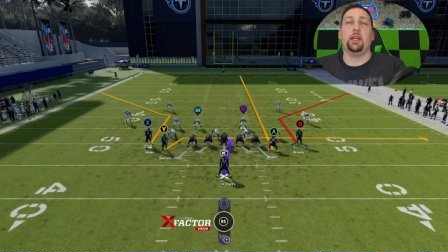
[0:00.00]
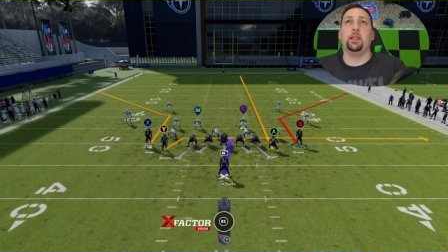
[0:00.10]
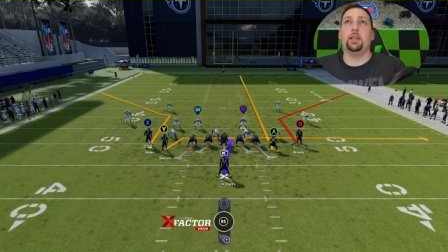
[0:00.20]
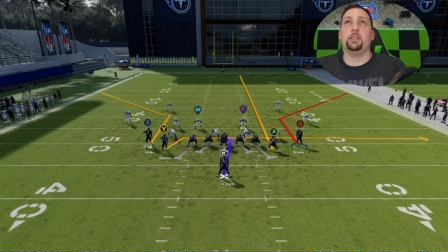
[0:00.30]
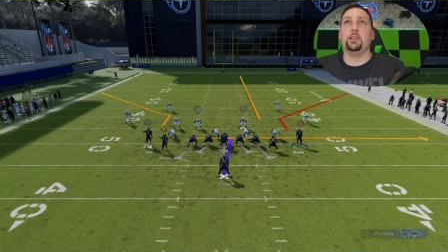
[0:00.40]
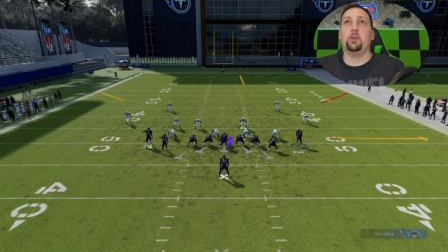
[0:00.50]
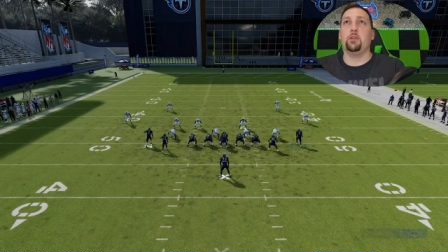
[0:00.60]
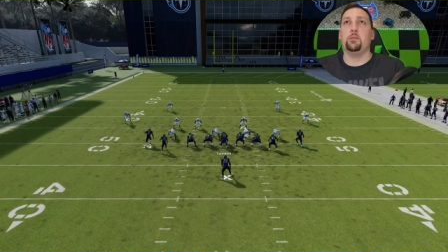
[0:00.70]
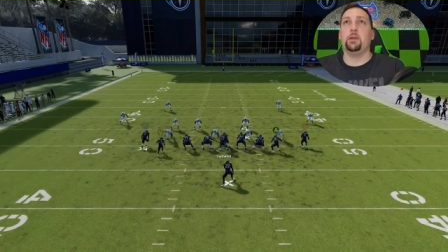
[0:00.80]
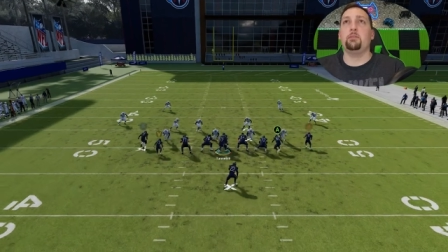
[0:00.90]
I could easily
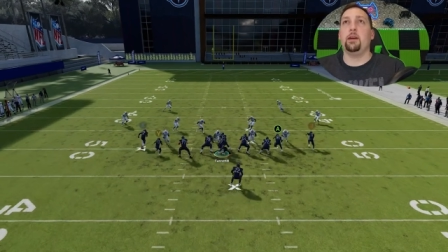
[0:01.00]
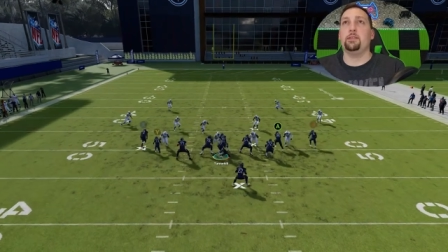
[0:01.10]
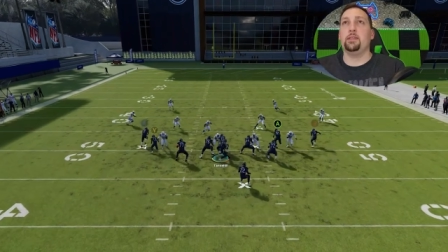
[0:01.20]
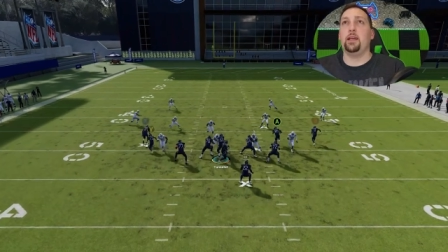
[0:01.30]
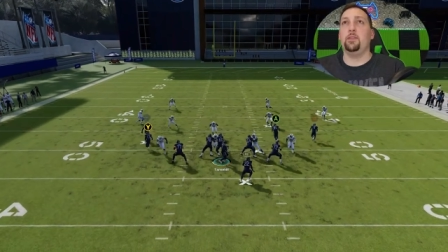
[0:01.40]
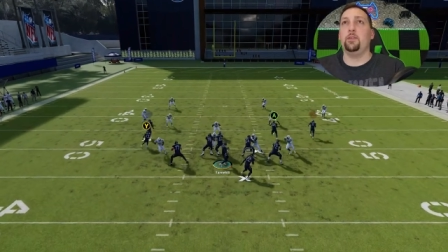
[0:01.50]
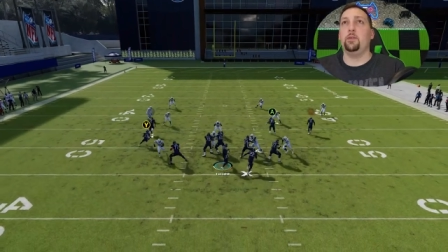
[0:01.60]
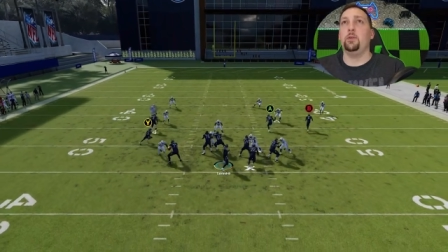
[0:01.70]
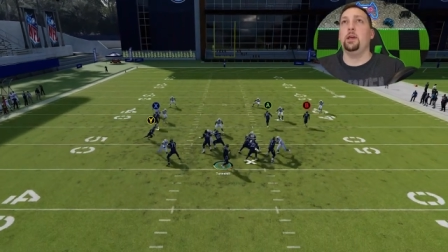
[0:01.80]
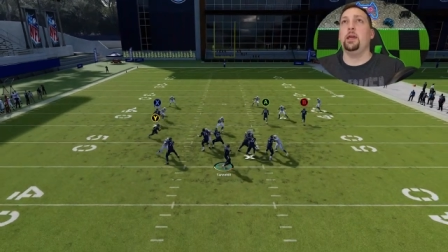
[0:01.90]
go to the B route side
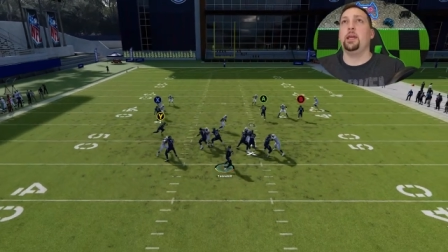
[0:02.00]
too,